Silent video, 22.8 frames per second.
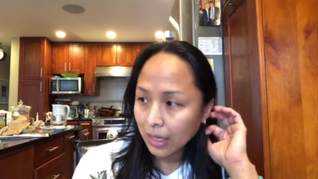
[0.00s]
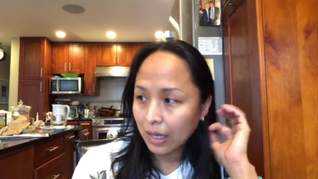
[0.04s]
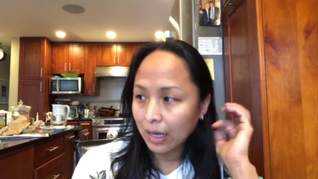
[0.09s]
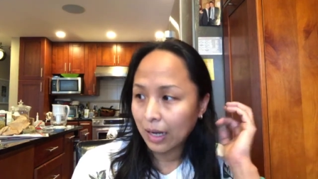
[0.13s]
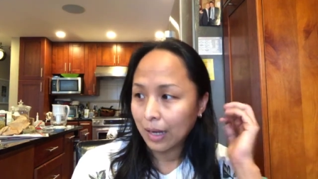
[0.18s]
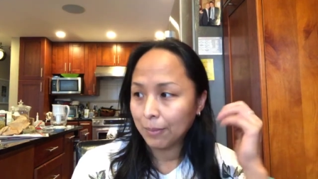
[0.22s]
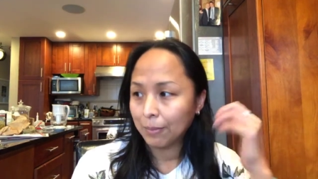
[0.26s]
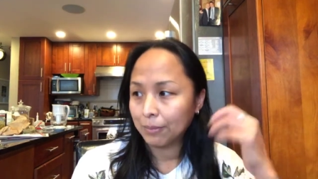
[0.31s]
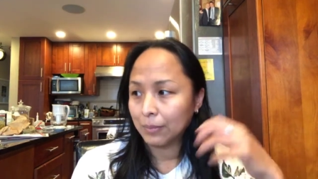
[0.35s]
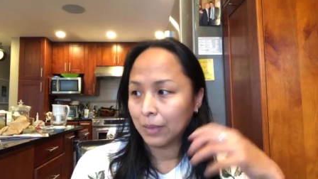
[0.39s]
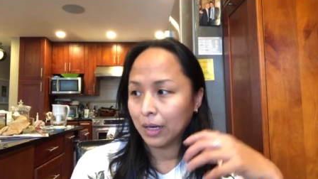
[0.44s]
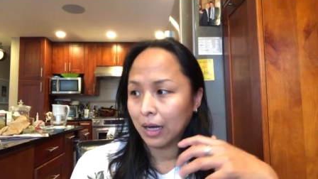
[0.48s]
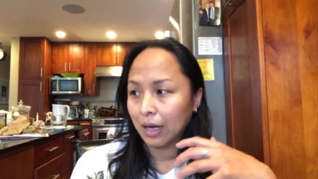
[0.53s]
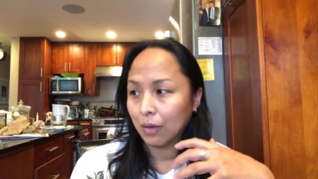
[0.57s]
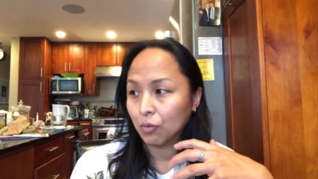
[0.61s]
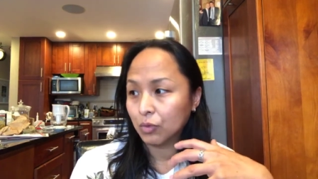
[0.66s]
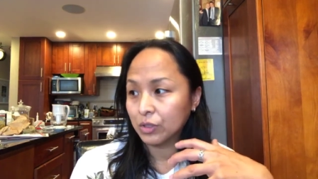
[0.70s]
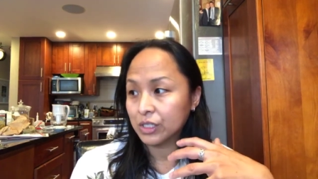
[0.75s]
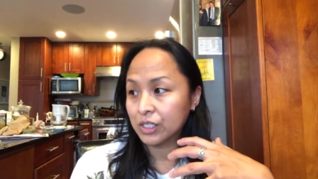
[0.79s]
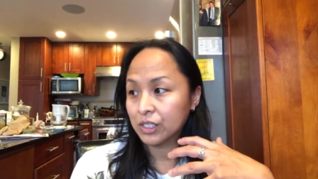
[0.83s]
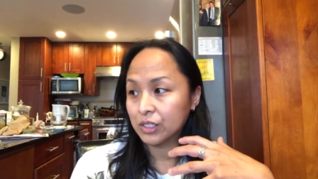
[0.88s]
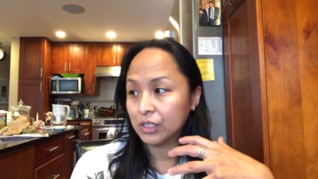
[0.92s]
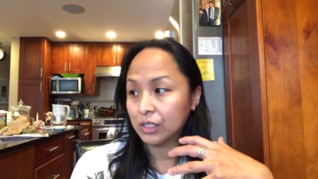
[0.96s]
I
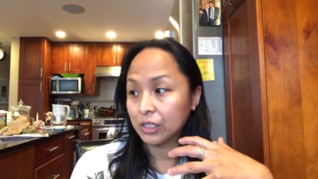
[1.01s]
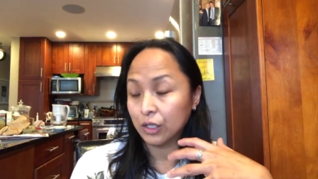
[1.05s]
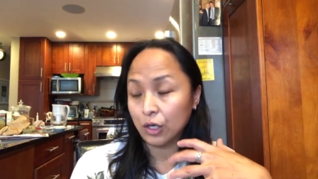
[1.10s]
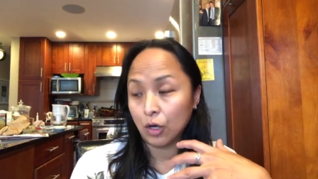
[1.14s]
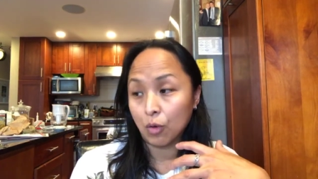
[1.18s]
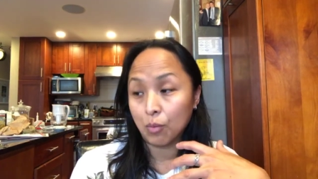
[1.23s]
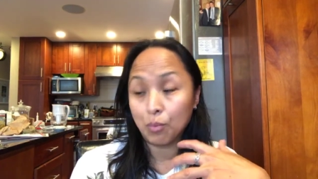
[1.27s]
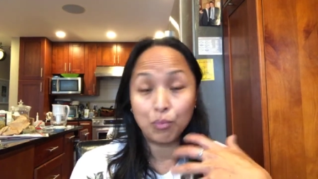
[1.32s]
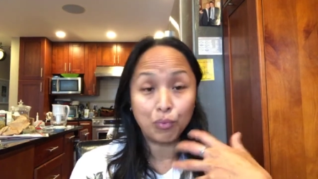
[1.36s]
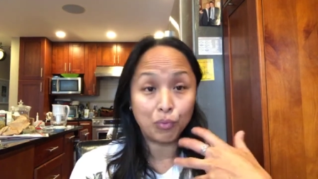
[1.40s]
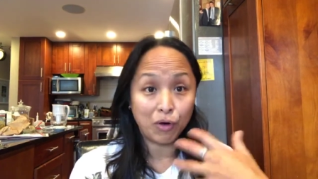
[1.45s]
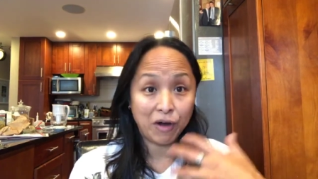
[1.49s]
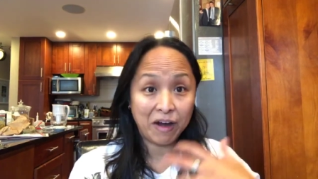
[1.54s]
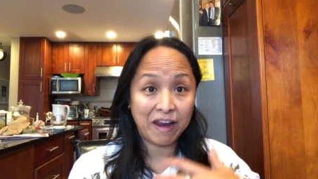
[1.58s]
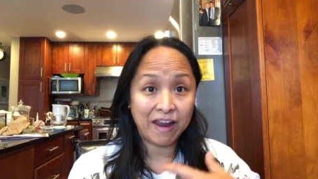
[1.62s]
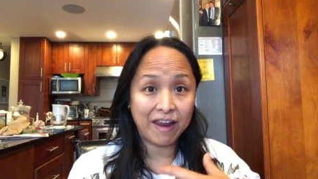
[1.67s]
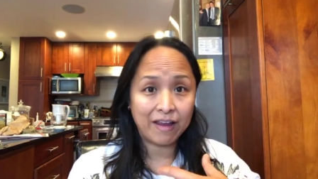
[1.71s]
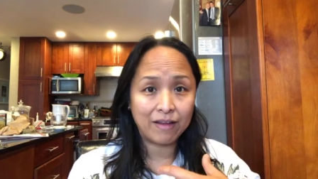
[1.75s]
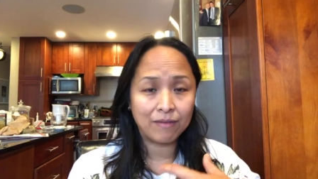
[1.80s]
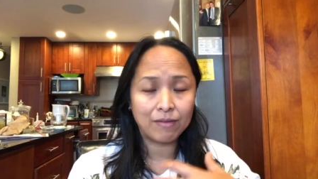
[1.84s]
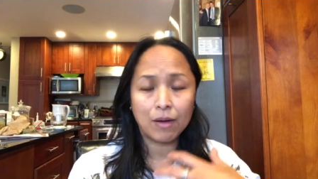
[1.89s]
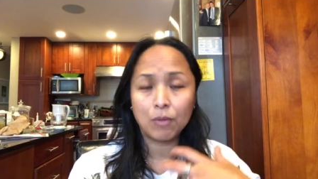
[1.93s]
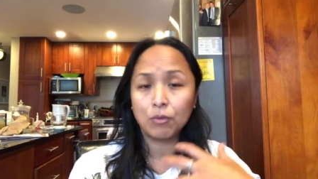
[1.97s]
was, you know,
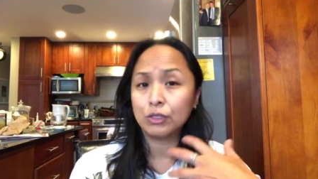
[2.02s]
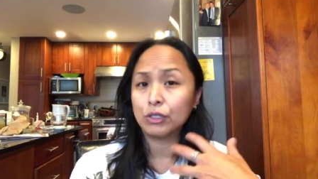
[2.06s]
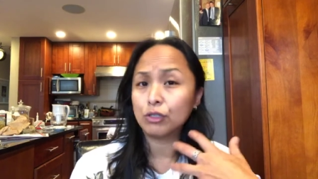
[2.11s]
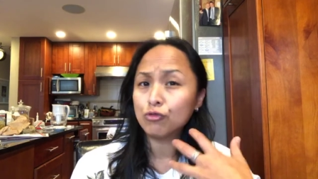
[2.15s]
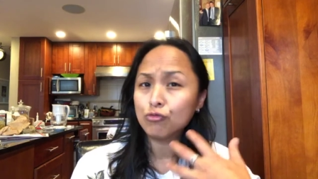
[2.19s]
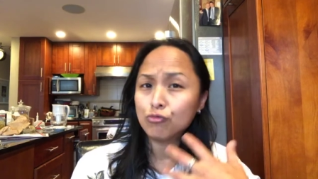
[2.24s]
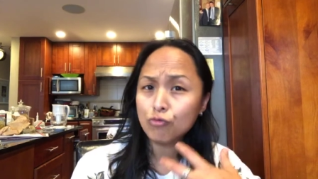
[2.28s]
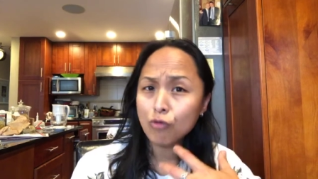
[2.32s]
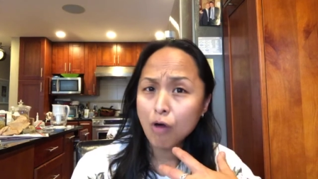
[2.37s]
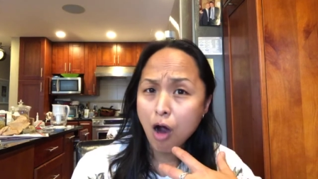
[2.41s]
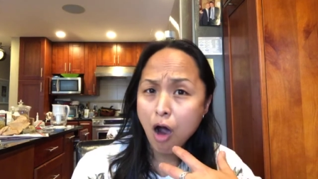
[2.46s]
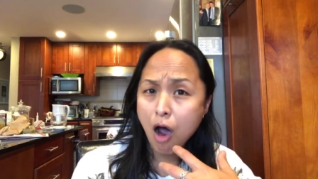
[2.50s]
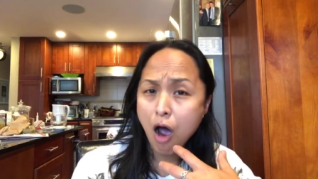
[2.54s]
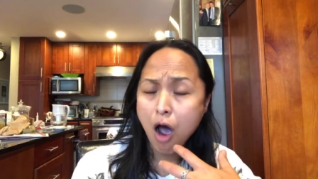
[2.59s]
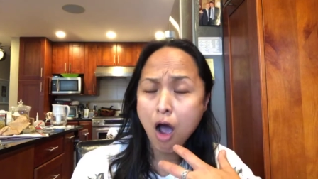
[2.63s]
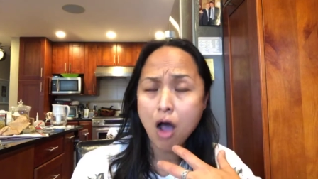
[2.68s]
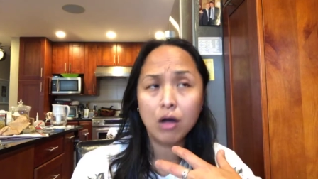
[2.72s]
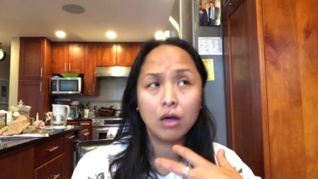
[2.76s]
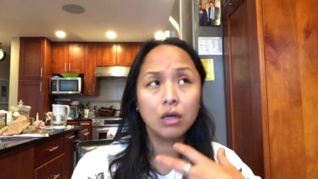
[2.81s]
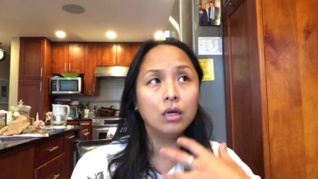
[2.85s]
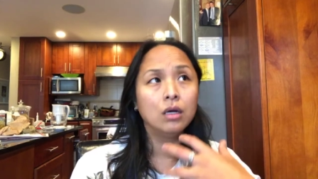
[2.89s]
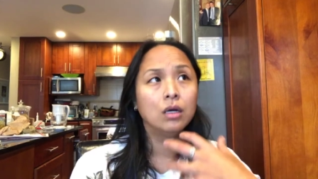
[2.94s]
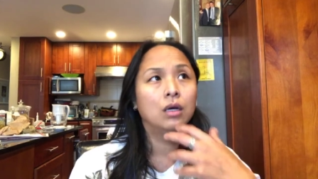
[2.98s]
brave, I was
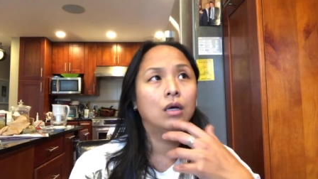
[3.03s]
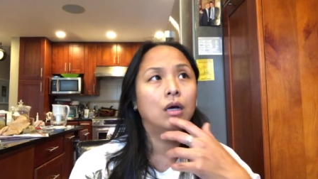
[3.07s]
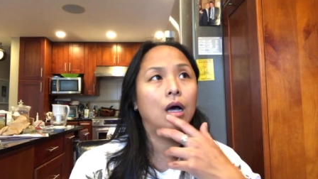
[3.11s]
strong,